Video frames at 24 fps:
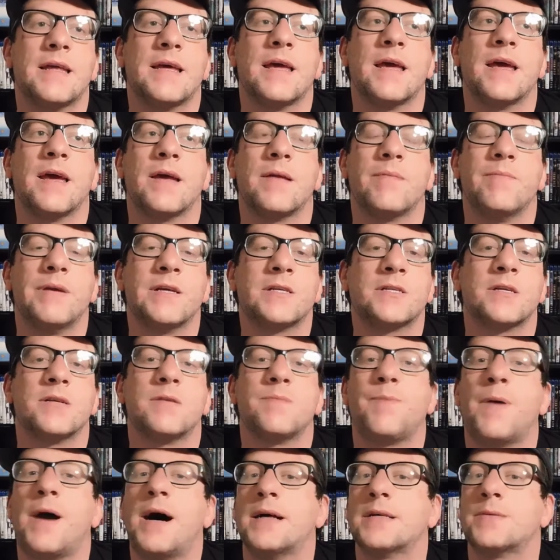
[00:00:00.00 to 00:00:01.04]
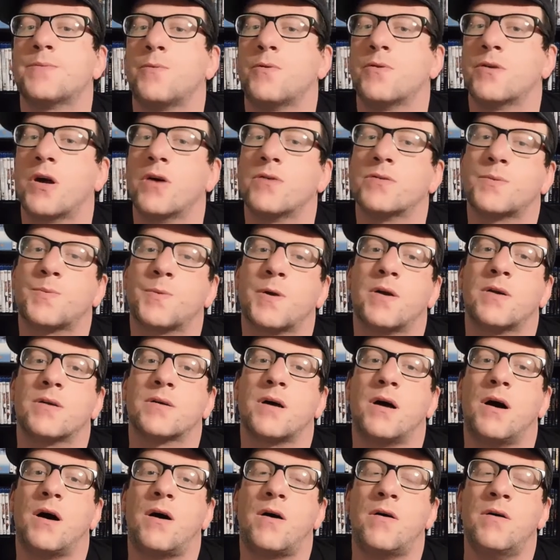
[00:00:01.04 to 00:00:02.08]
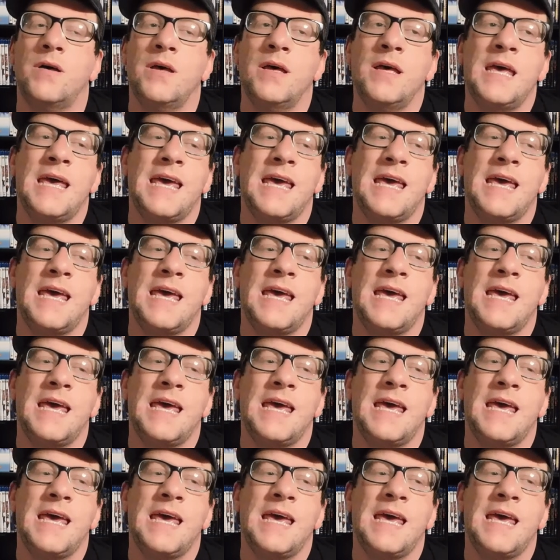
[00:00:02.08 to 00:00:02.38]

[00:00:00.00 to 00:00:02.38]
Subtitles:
in Mission Impossible Ghost Protocol.